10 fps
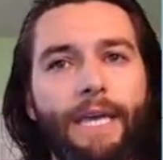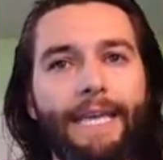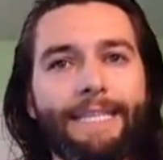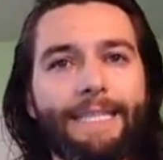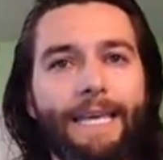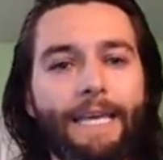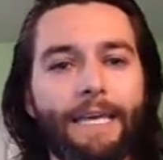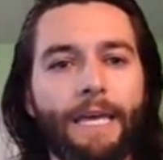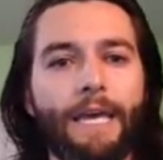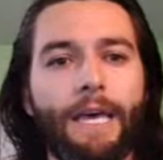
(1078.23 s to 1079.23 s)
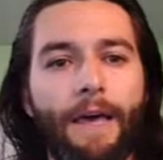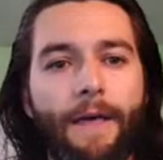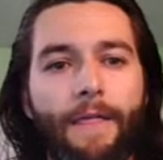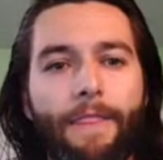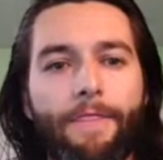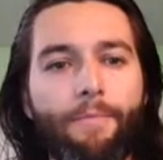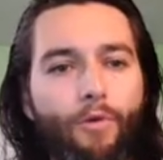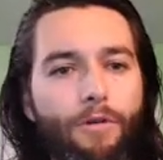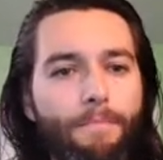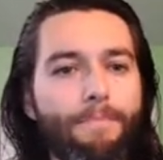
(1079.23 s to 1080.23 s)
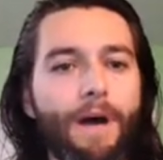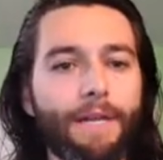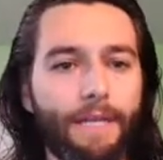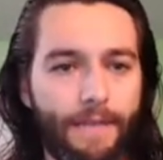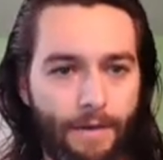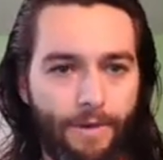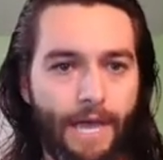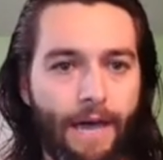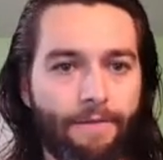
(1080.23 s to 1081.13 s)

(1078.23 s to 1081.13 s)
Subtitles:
is that the more money that we have,